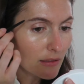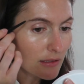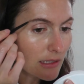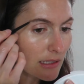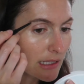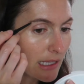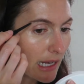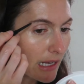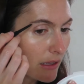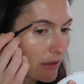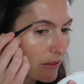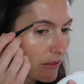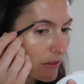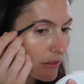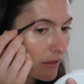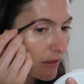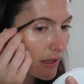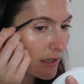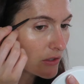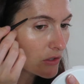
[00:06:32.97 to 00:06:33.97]

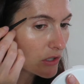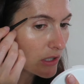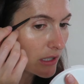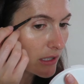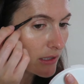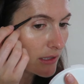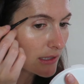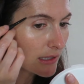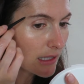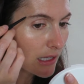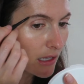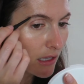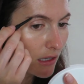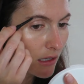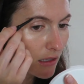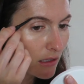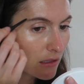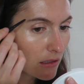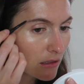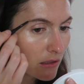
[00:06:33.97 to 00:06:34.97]
underneath, as you can
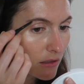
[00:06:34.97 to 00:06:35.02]
see.